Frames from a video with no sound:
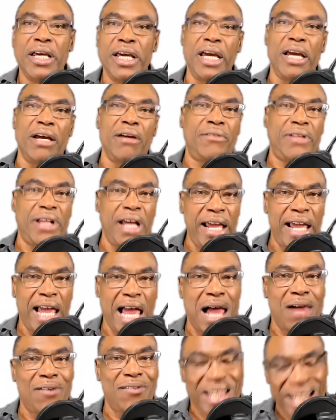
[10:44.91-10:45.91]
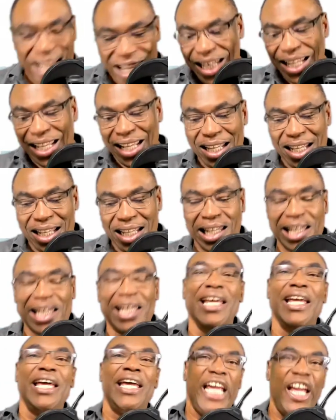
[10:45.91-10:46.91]
If they have
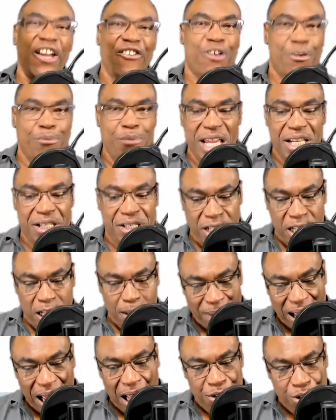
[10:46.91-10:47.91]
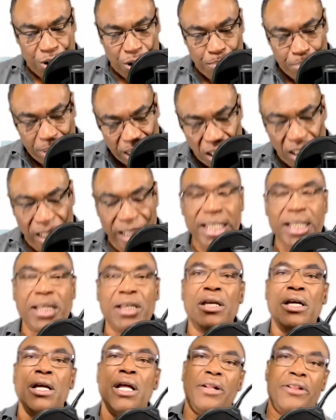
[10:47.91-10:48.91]
any information about your
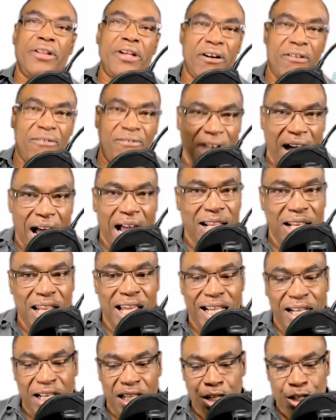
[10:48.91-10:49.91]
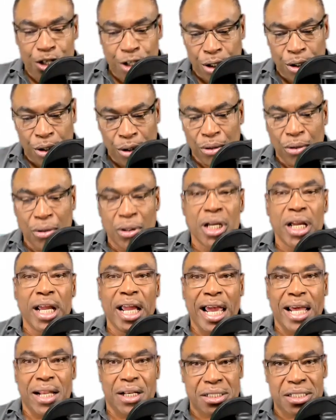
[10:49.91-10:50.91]
billing, they're violating you
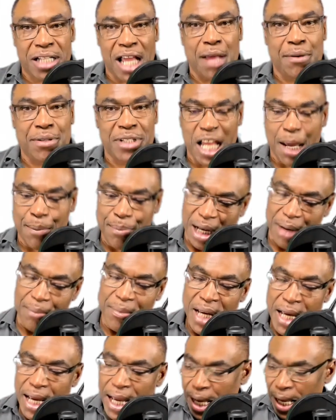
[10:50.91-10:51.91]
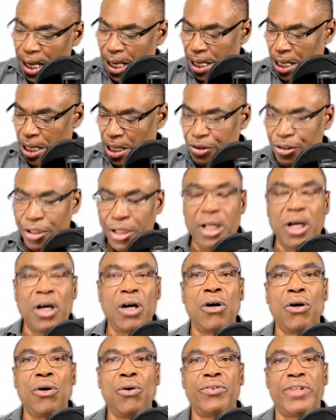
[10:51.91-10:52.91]
and it's time to step up. And you
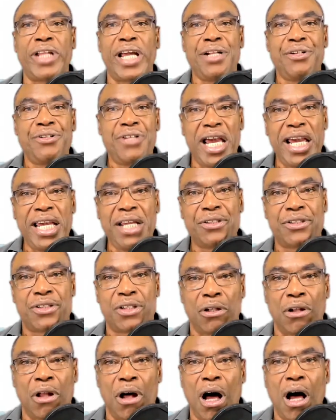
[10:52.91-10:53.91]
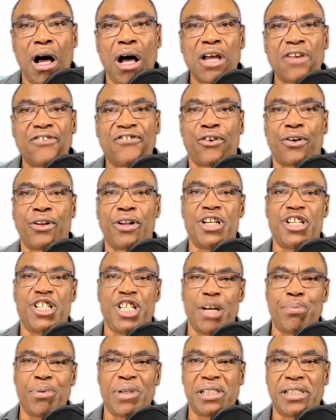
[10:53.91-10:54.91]
know, they changed the laws for this
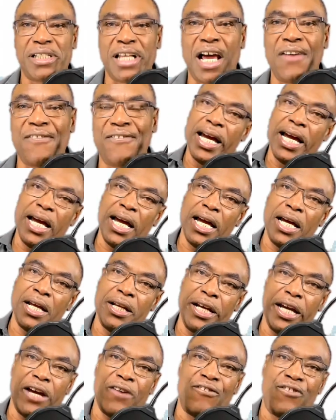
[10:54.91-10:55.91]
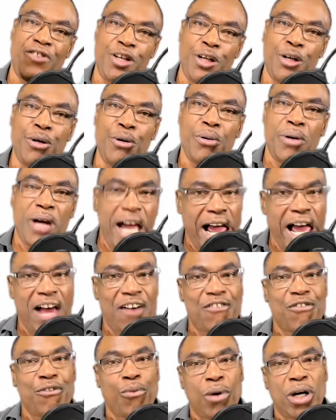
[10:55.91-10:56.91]
HIPAA stuff. And if you
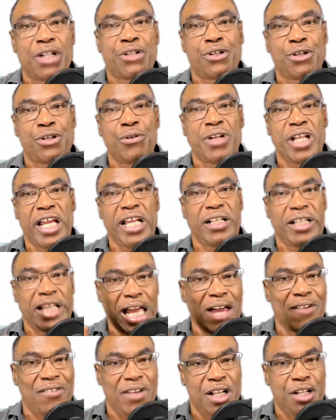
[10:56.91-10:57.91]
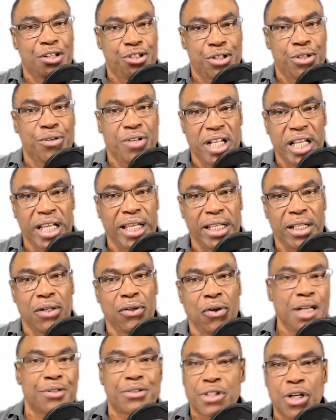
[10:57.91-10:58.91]
have what you need, the evidence you
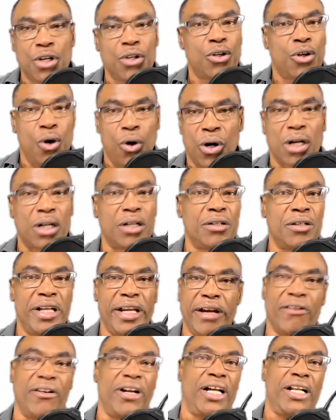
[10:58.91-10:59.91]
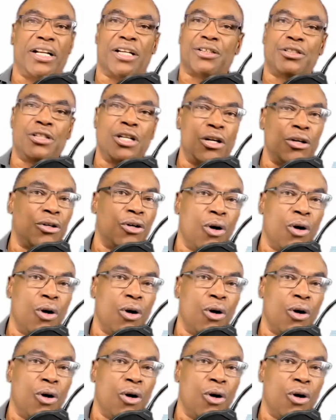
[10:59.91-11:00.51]
need, there's no court hearing, there's no